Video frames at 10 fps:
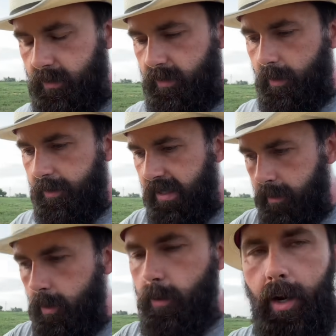There is a
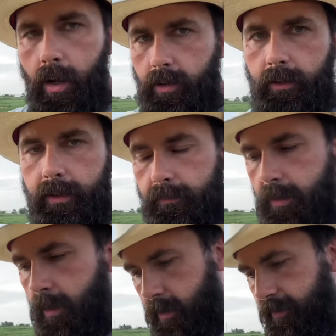new donklet
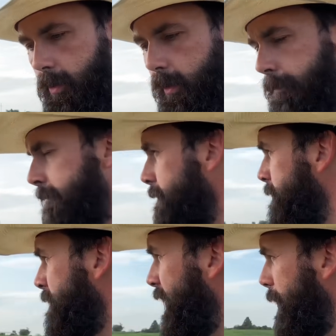on the farm,
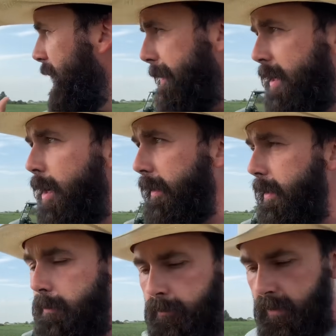a baby donkey.
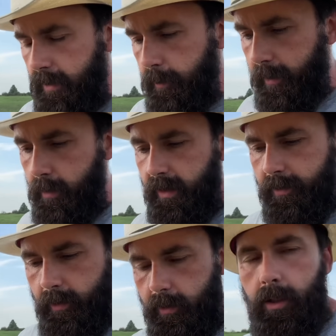That's what that's
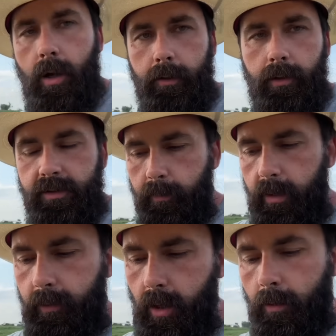what they're called. They're, some
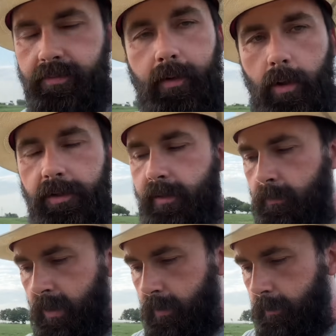people call them foals.
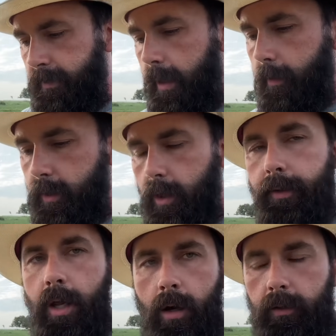Here they're called
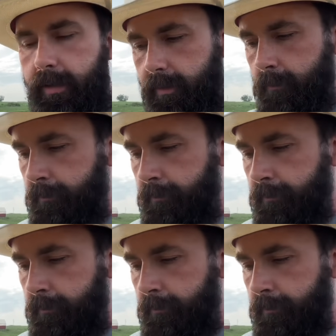donklets.